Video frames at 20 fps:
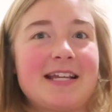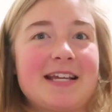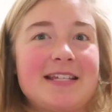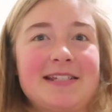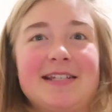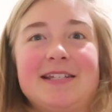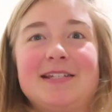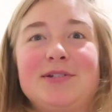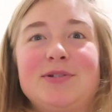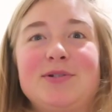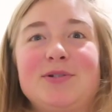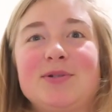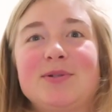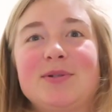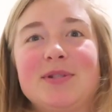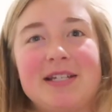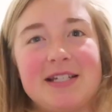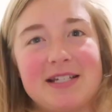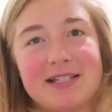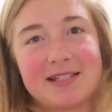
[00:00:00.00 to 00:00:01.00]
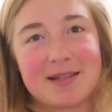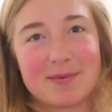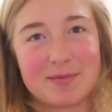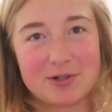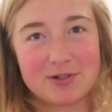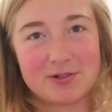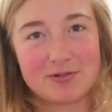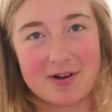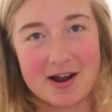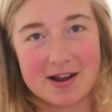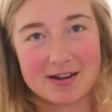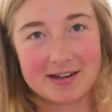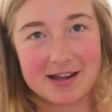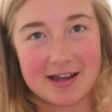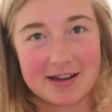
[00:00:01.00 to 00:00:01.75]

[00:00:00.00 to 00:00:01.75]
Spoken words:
days into the summer shred,